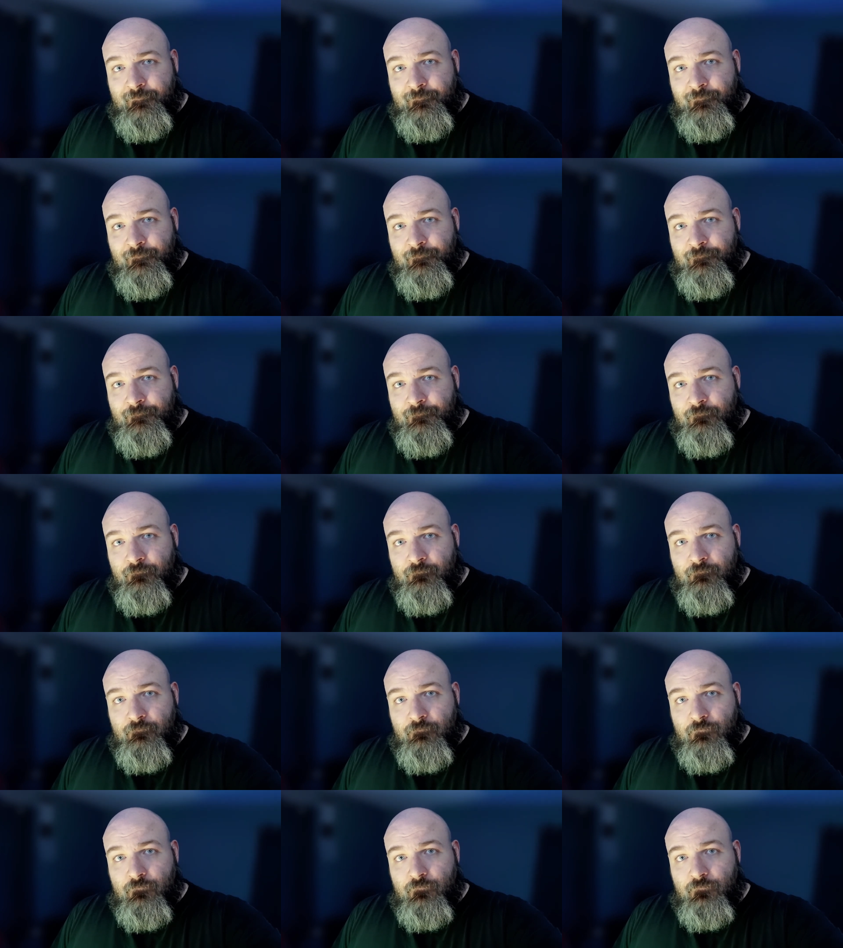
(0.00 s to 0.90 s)

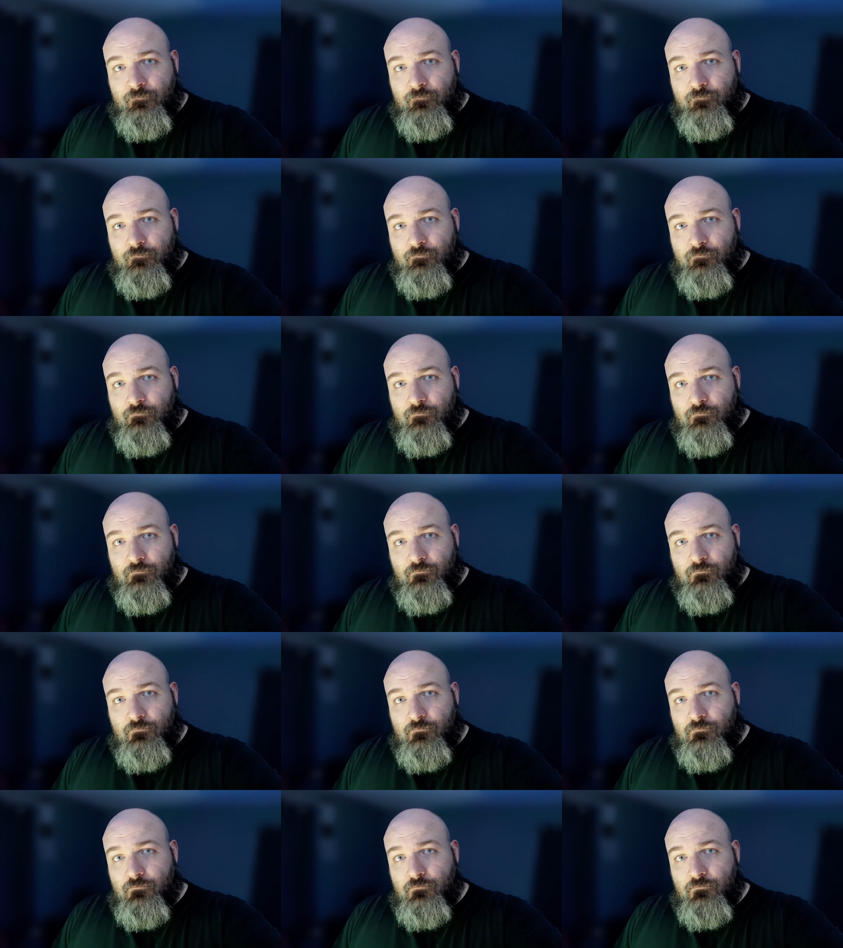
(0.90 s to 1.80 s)

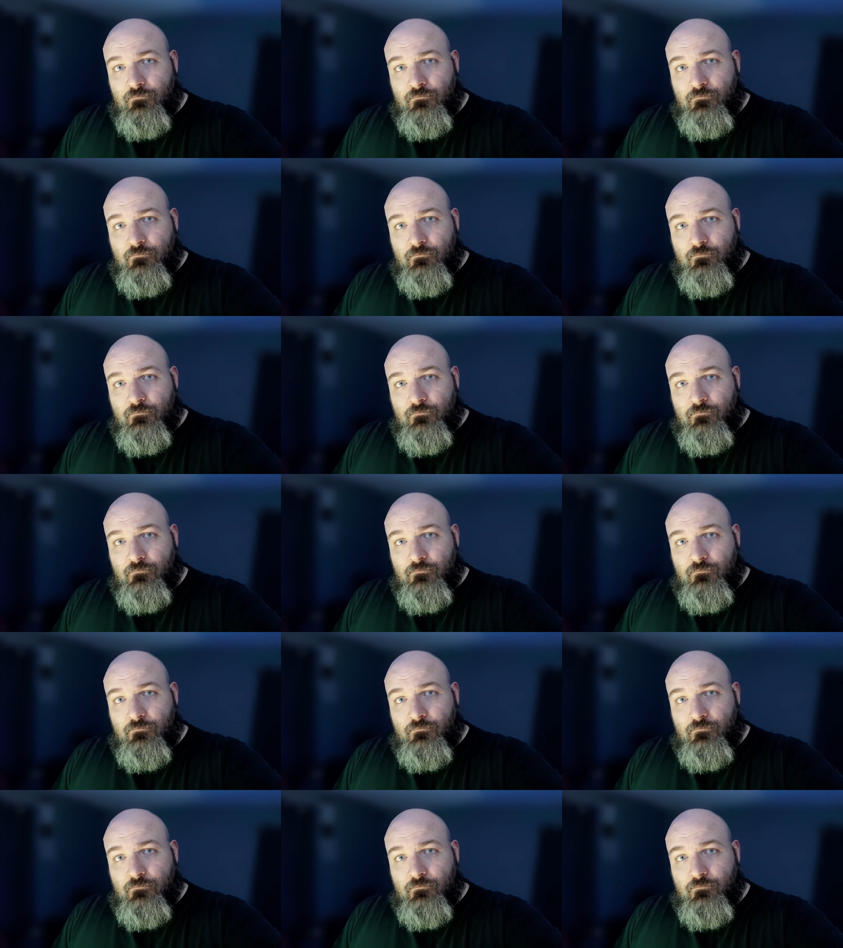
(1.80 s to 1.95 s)
Nothing is said.